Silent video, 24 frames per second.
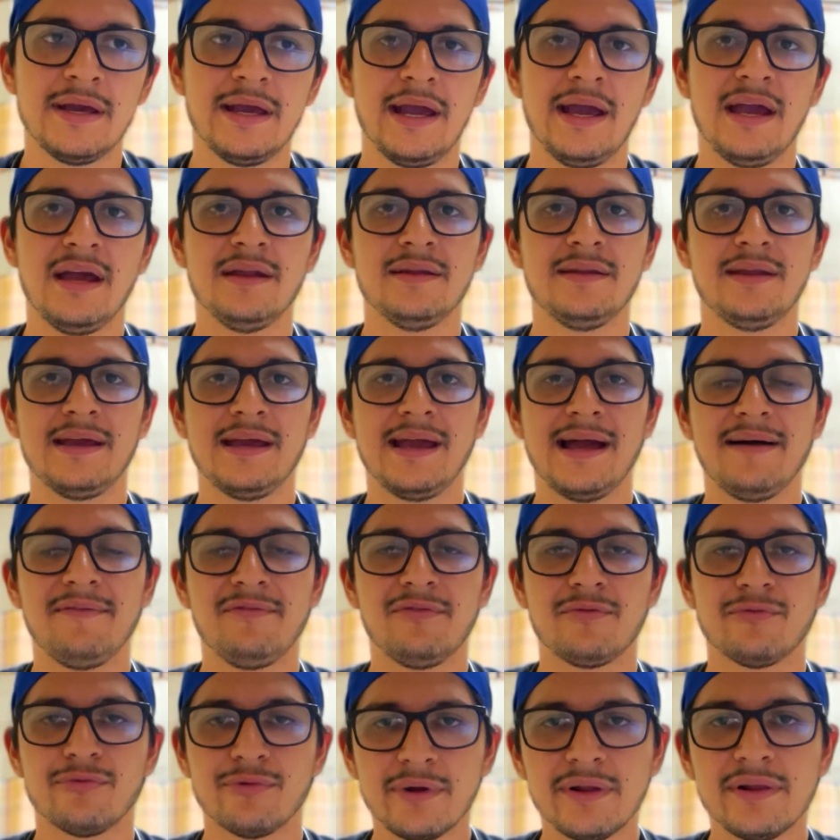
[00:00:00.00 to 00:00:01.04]
and they
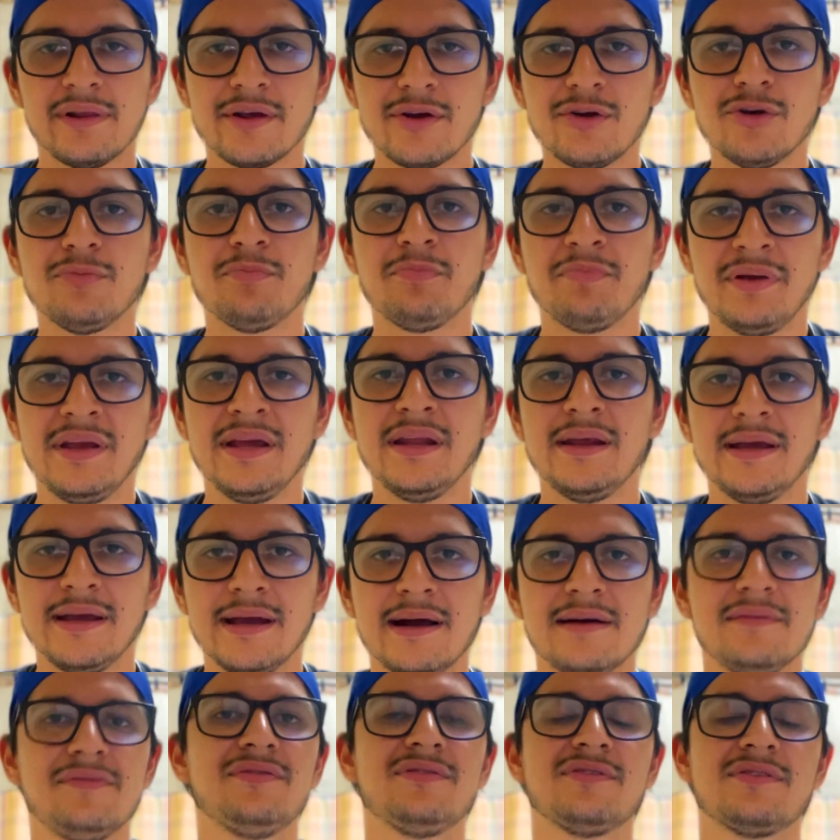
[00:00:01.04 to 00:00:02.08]
have really good
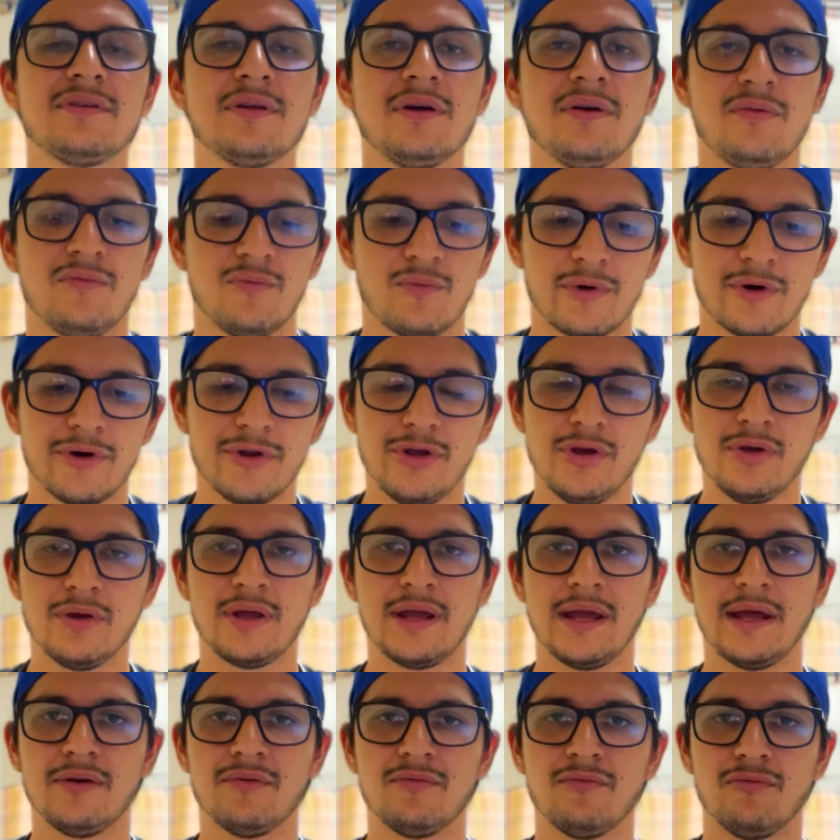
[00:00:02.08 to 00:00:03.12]
PDFs where you
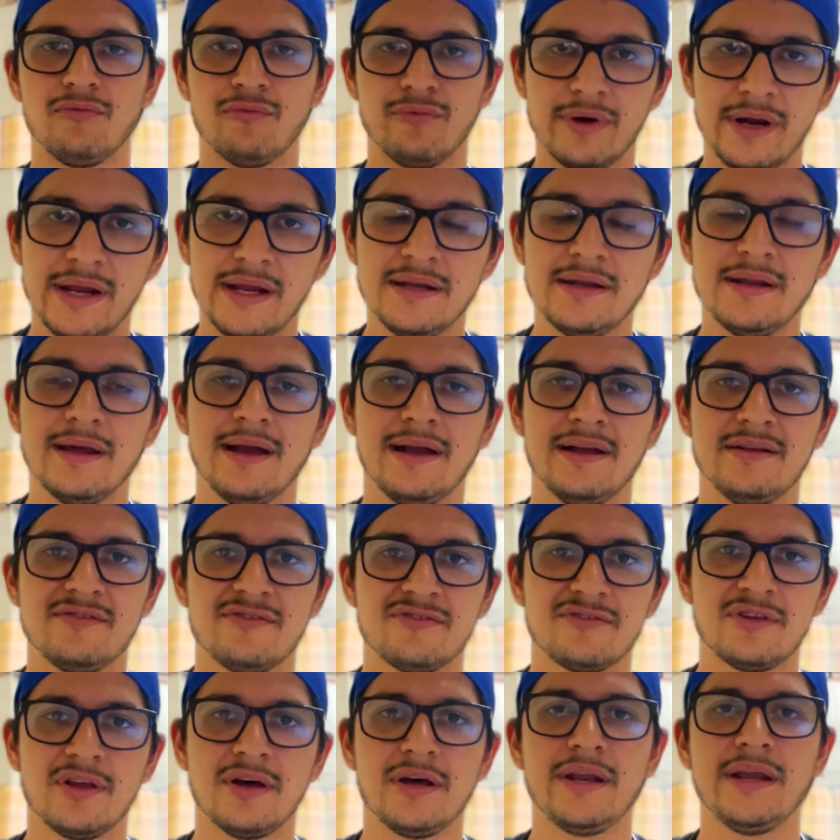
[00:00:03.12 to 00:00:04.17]
can read and
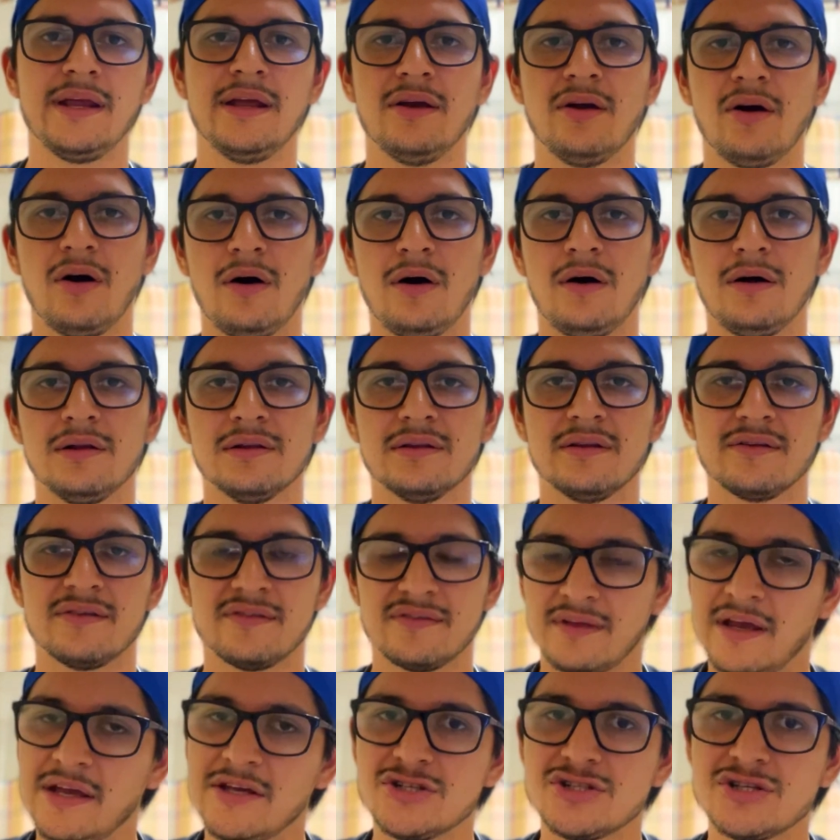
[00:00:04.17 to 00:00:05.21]
study all the
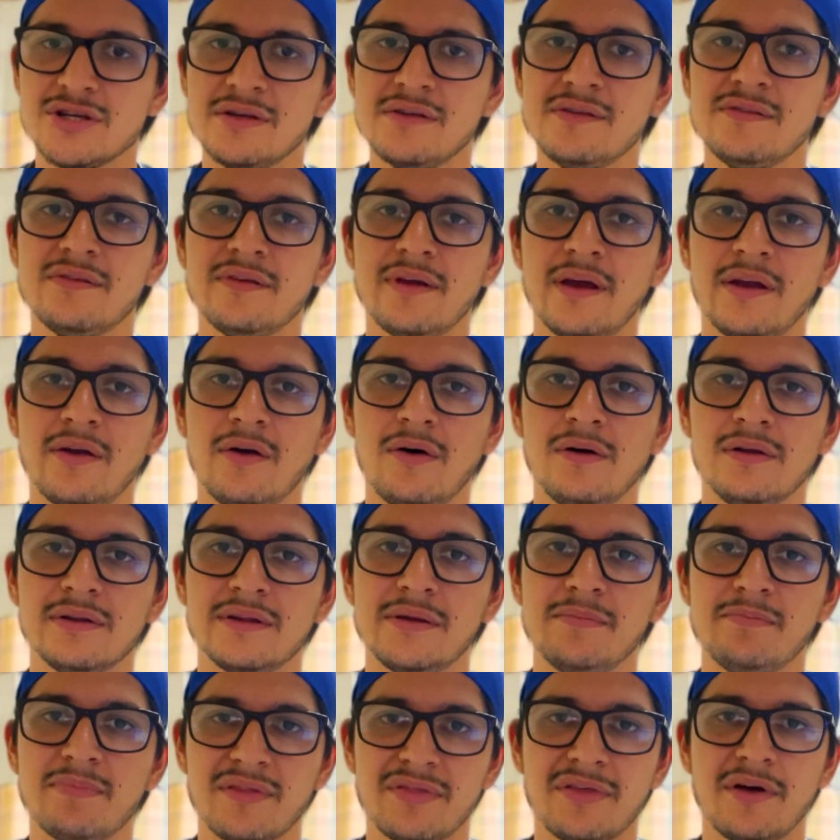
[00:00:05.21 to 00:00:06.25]
stations and all the
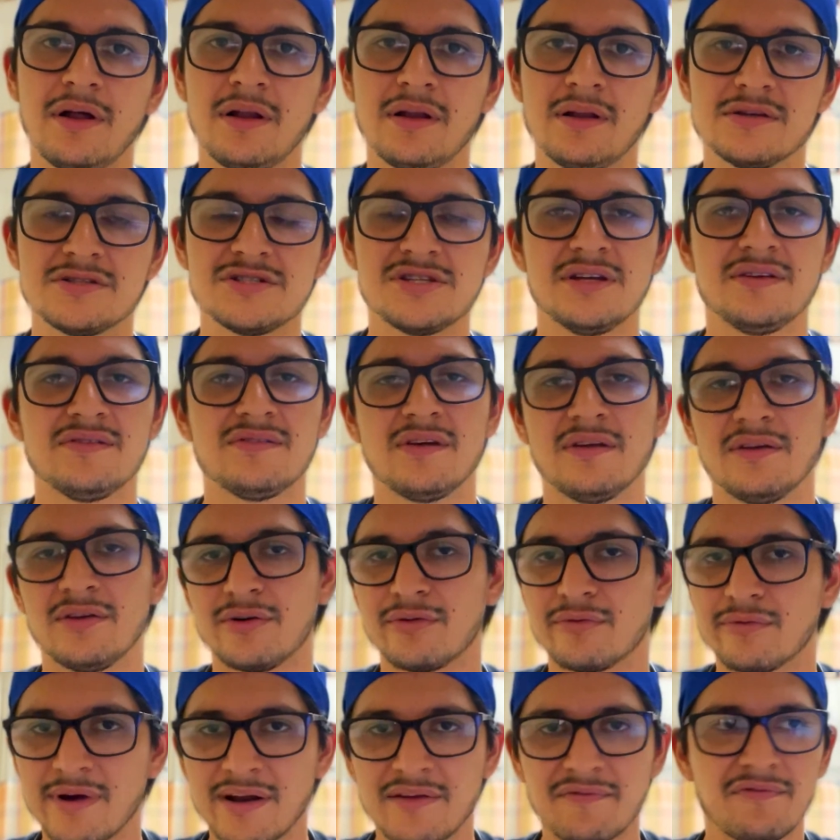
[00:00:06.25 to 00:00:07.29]
pathologies and the
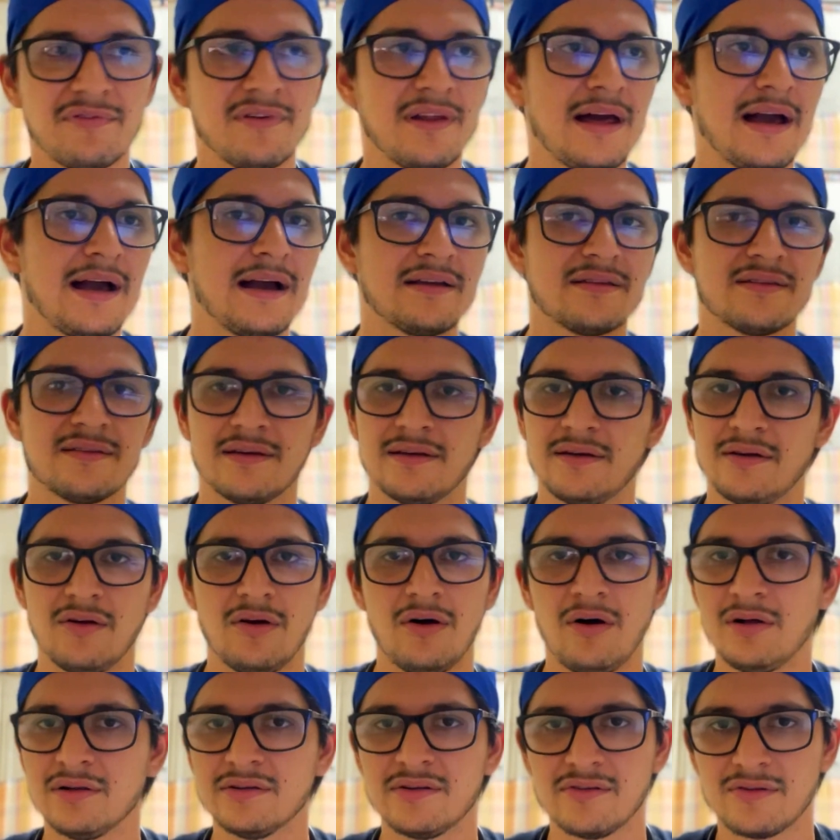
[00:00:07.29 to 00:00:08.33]
red flags and
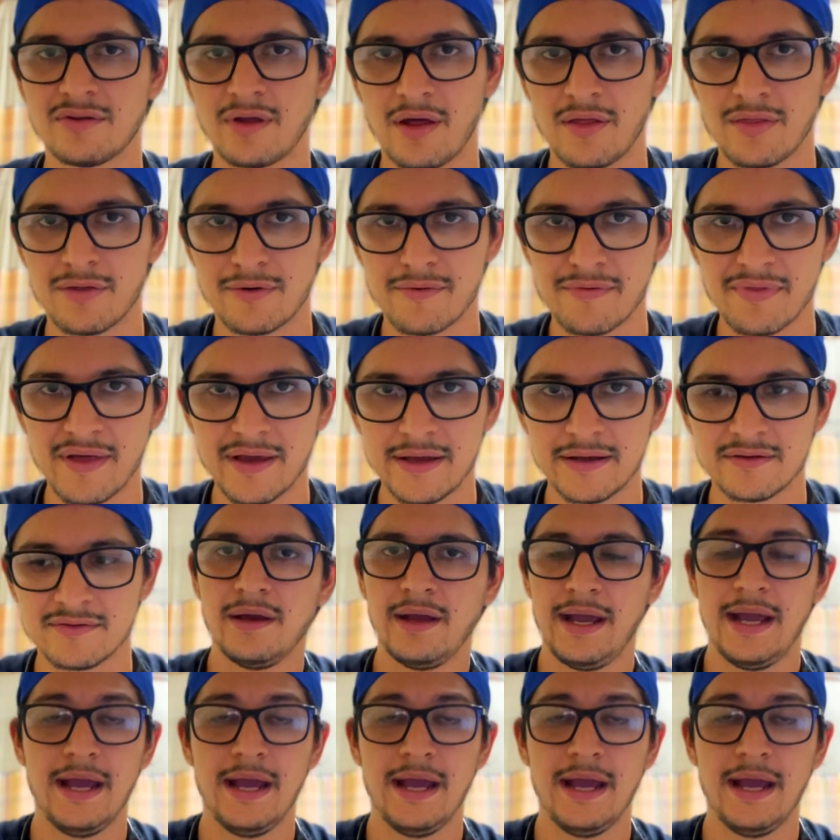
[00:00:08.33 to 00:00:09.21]
all these other things.